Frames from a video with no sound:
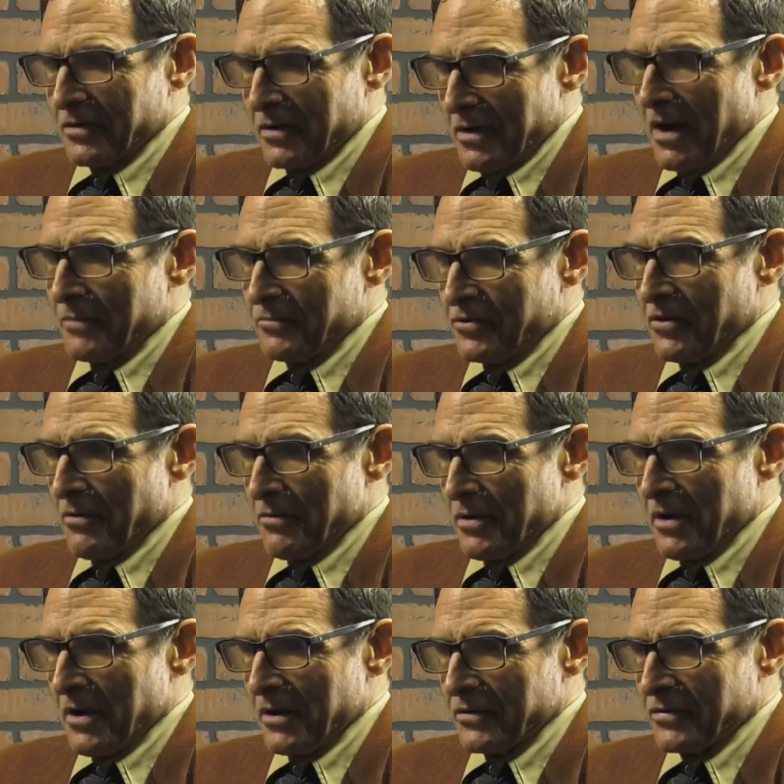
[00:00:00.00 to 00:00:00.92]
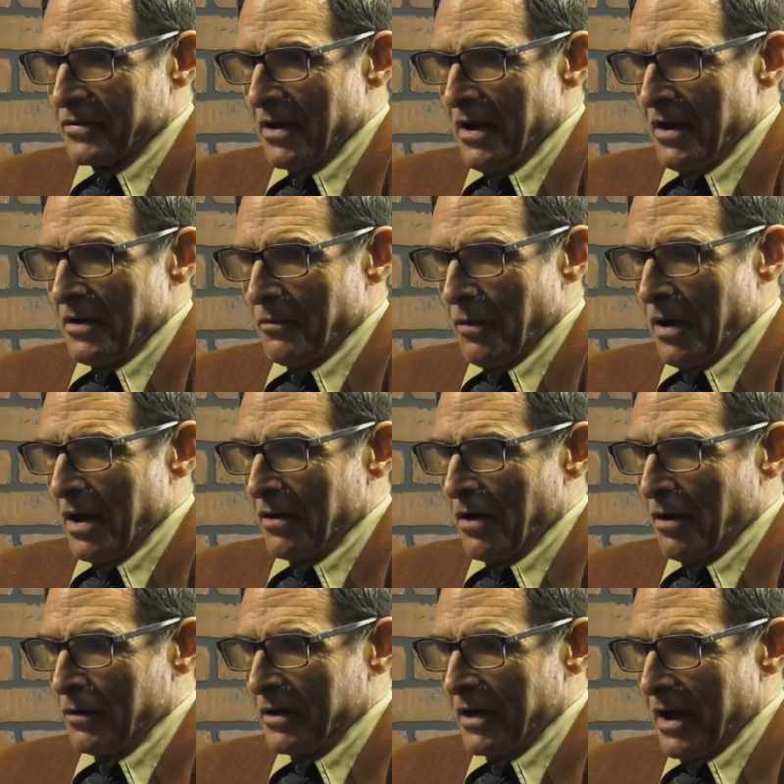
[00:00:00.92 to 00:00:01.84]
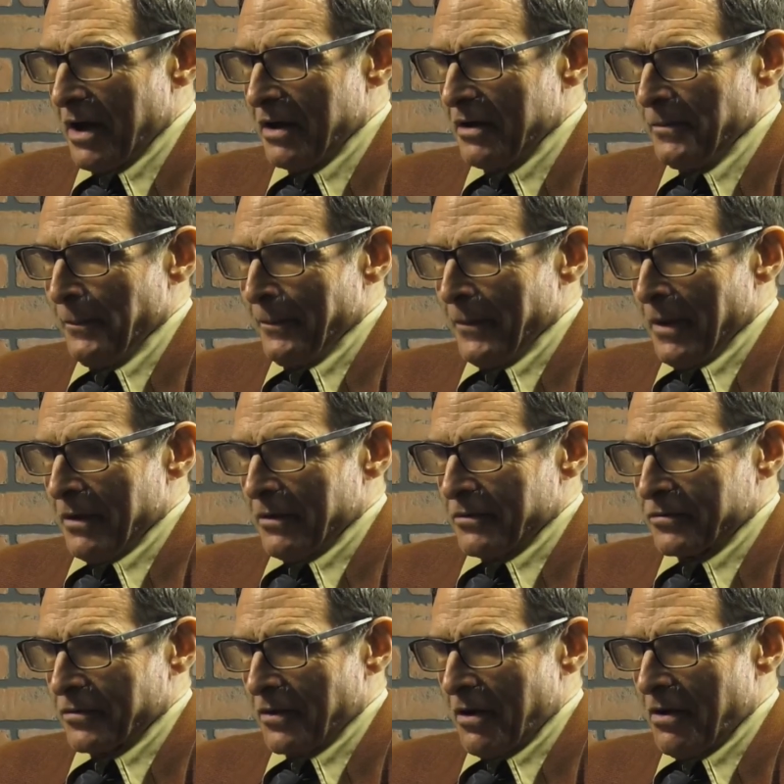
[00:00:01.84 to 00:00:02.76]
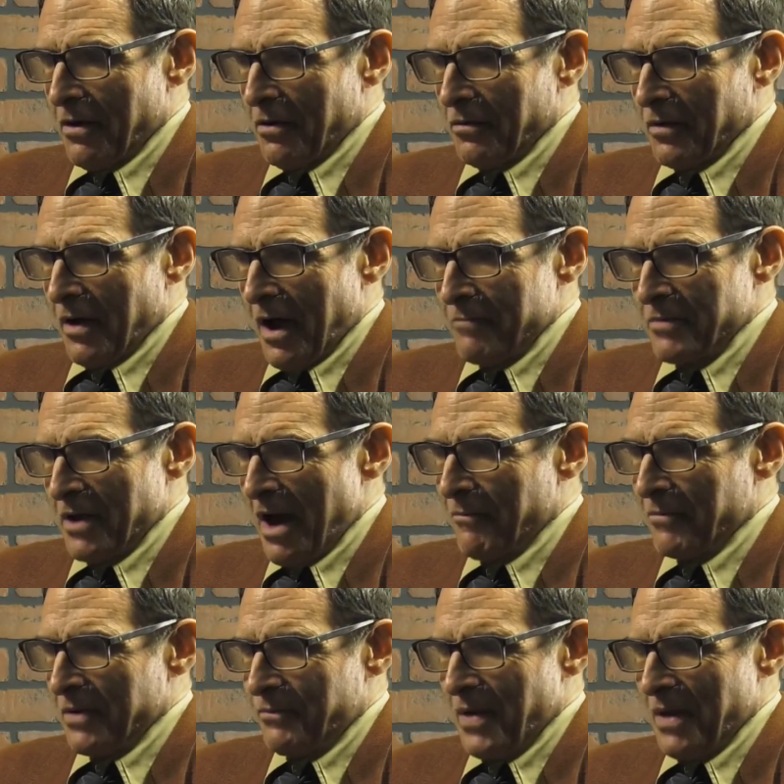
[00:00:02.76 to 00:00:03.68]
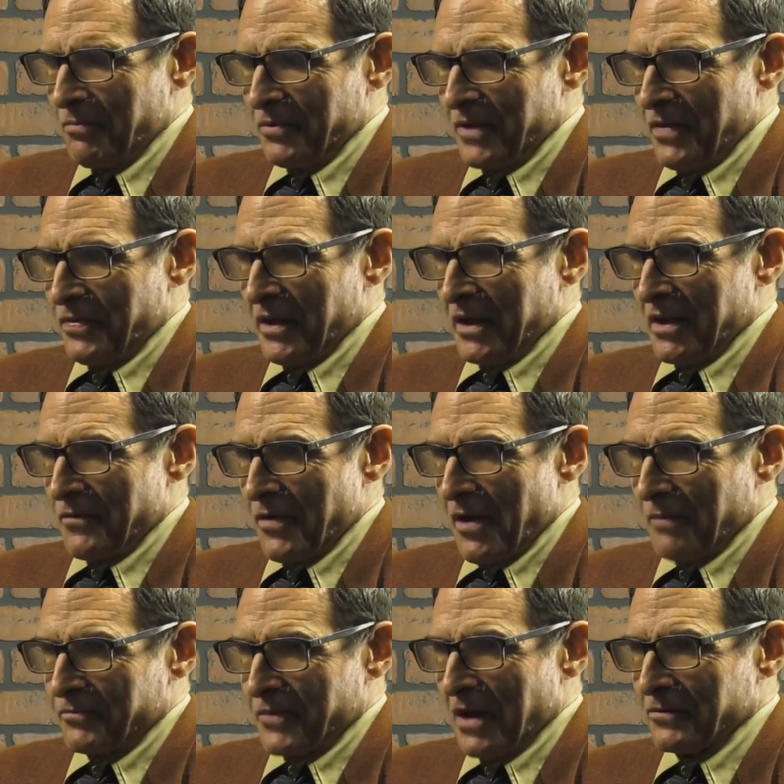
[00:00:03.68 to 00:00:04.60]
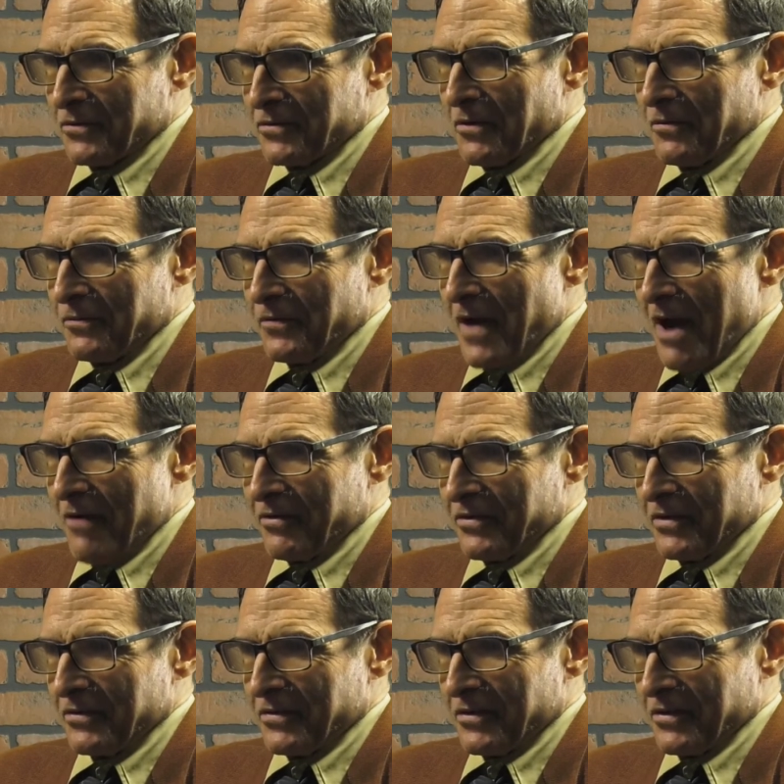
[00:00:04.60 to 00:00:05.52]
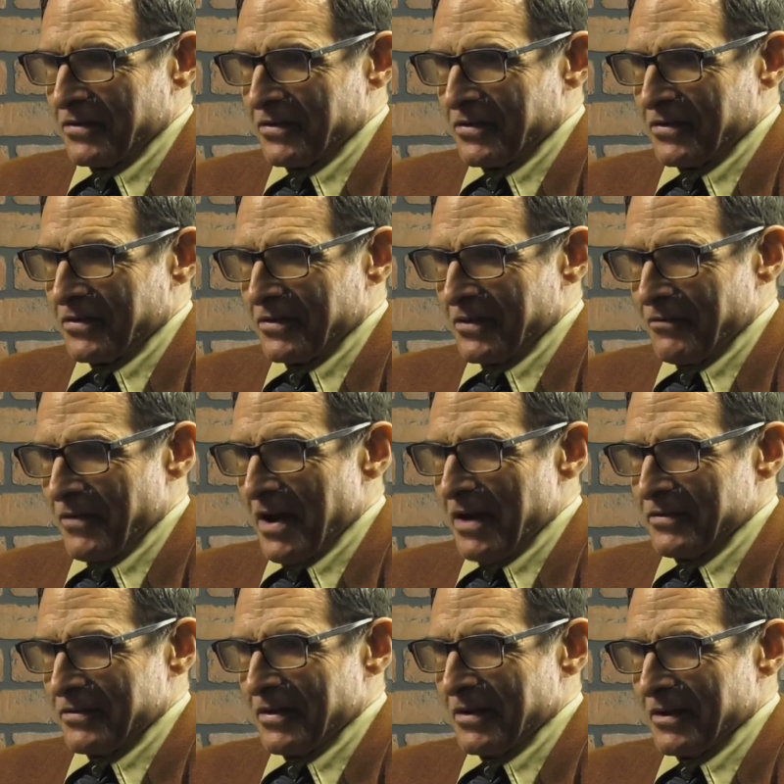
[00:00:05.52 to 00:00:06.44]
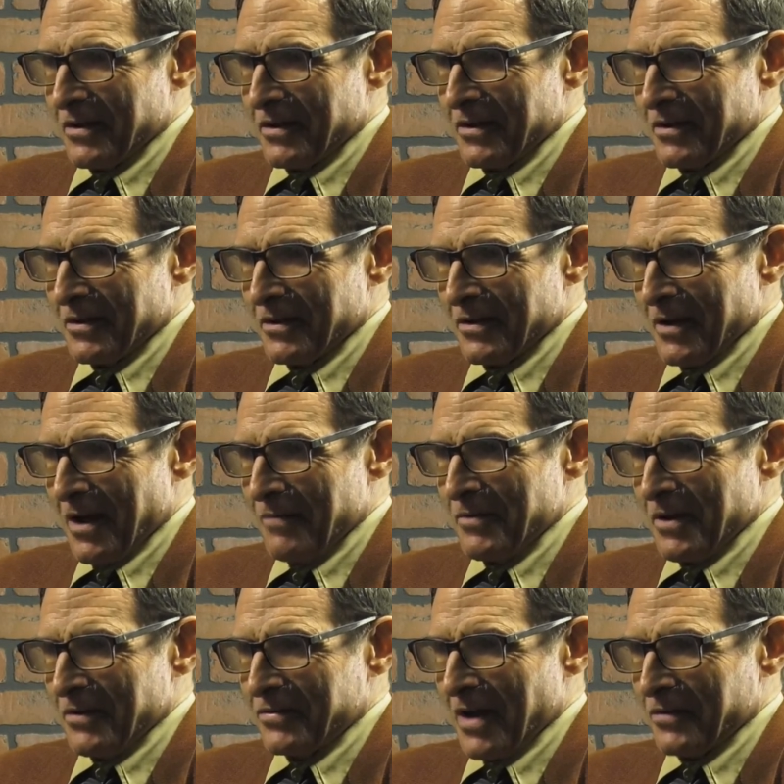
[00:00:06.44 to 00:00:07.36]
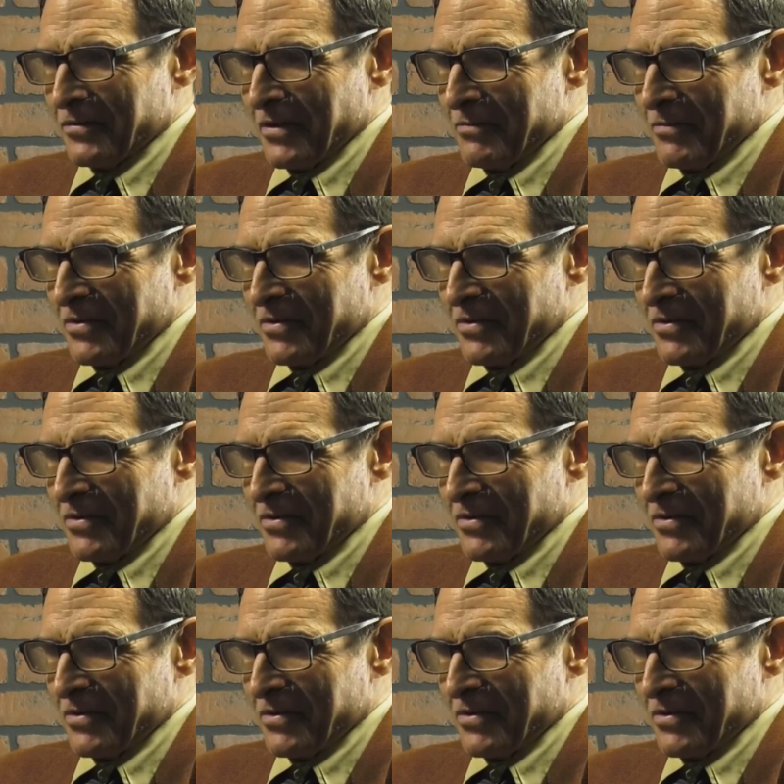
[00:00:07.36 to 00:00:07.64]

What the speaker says: yeah, I'm sure it is. Well, okay. So, I mean, how many people do you think you've helped out so far since this event? I mean, it sounds to me